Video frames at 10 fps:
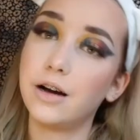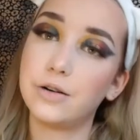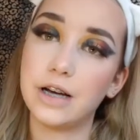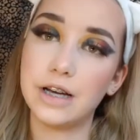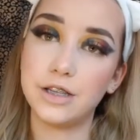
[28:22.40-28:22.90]

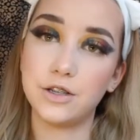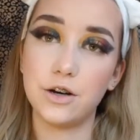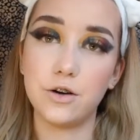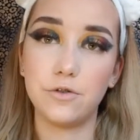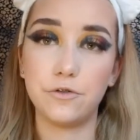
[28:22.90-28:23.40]
Okay,
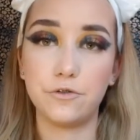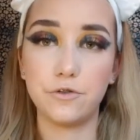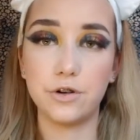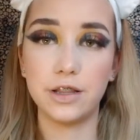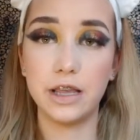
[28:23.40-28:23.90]
so
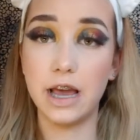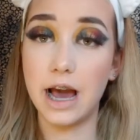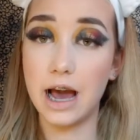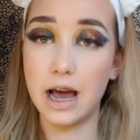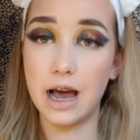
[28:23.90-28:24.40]
for the
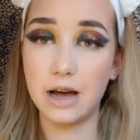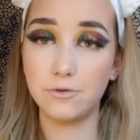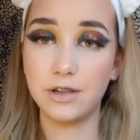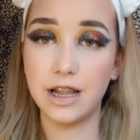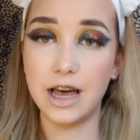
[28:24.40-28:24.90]

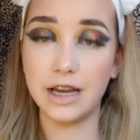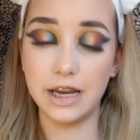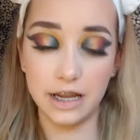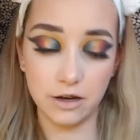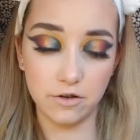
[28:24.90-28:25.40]

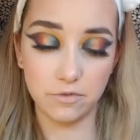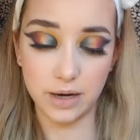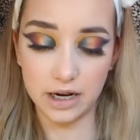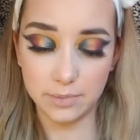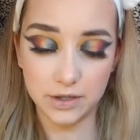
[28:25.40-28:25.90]
outlining of
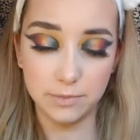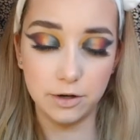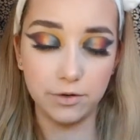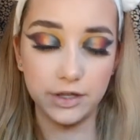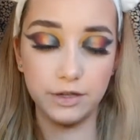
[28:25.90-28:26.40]
my lips, I'm
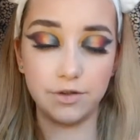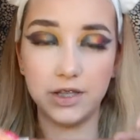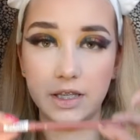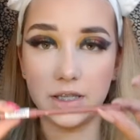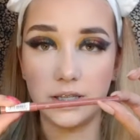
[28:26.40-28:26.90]
going to
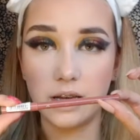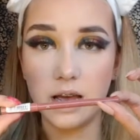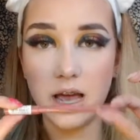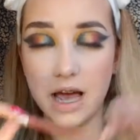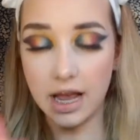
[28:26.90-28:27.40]
use this
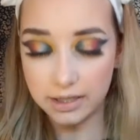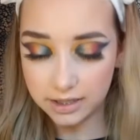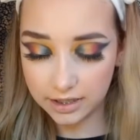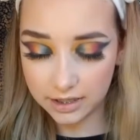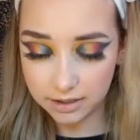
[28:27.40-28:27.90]

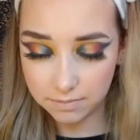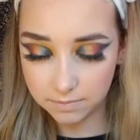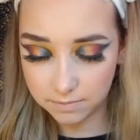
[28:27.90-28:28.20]
Essence